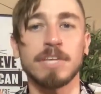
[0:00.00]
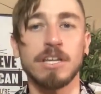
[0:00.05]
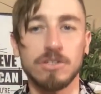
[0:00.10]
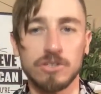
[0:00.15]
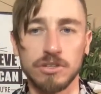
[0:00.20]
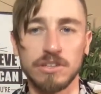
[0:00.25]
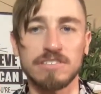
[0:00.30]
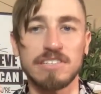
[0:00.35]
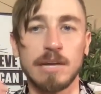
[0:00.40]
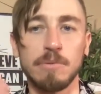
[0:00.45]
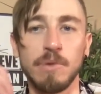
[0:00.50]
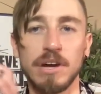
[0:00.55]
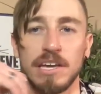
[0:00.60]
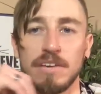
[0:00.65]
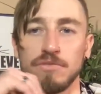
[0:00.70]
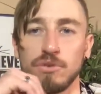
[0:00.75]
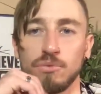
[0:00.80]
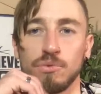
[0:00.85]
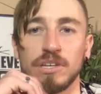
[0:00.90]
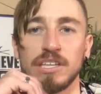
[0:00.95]
So in the same way,
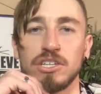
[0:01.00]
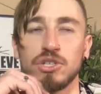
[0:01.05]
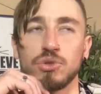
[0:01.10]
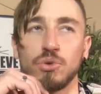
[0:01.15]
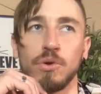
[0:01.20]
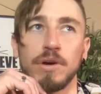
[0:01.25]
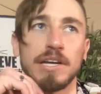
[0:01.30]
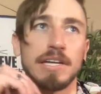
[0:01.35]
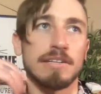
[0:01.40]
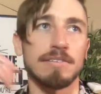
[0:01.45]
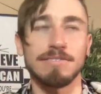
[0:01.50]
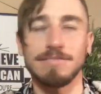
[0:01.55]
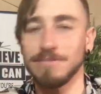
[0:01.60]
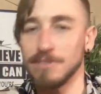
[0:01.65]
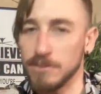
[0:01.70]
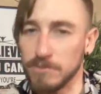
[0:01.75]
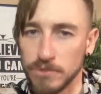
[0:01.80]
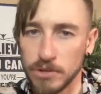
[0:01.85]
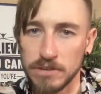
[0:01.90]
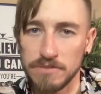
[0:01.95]
if you really enjoy
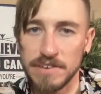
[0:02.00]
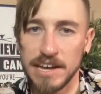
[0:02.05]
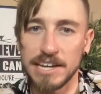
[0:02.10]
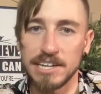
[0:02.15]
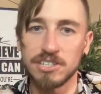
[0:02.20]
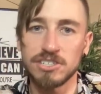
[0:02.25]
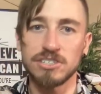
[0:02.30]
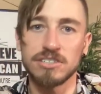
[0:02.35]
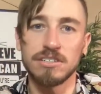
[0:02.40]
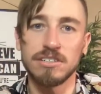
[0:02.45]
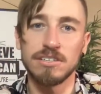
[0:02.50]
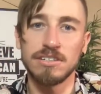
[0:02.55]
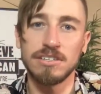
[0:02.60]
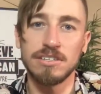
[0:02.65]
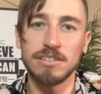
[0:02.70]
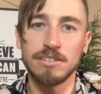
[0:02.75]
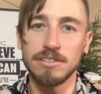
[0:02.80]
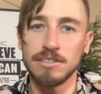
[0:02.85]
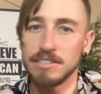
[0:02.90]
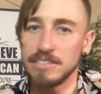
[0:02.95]
the foot fetish,
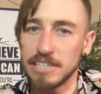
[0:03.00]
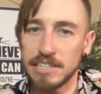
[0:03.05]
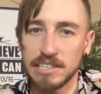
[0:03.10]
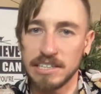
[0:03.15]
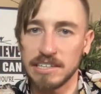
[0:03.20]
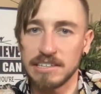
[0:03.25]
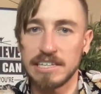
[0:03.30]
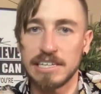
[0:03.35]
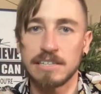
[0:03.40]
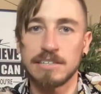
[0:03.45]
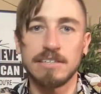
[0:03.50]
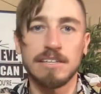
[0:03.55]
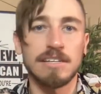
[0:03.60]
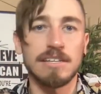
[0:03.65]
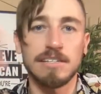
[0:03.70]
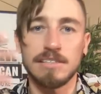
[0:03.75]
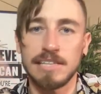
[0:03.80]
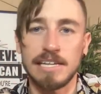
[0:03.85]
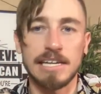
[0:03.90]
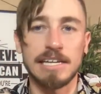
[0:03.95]
the tickling thing,
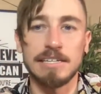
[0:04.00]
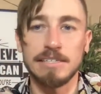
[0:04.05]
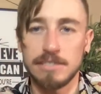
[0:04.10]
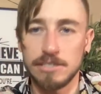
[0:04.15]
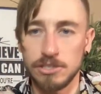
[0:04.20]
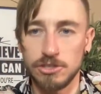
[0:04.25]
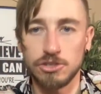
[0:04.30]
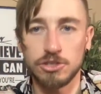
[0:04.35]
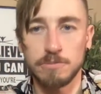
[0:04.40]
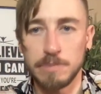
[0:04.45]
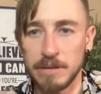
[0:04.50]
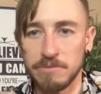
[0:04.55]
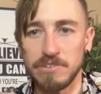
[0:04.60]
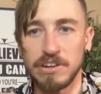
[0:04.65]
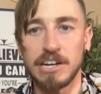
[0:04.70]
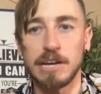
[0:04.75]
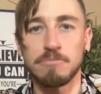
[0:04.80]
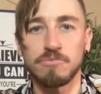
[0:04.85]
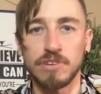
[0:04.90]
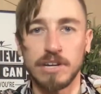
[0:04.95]
then you just be
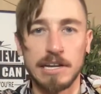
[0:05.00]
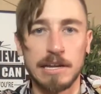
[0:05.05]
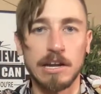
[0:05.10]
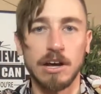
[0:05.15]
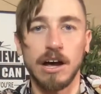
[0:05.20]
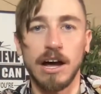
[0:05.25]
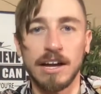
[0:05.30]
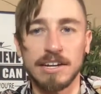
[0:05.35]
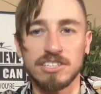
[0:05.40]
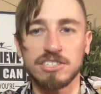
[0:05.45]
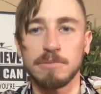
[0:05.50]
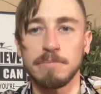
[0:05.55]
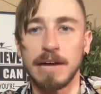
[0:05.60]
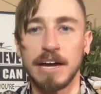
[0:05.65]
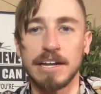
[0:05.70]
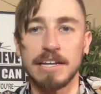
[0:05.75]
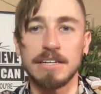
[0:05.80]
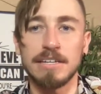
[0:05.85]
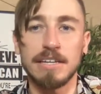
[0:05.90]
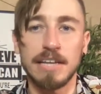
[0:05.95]
very upfront and honest
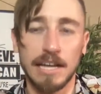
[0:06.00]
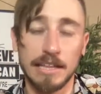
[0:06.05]
about it.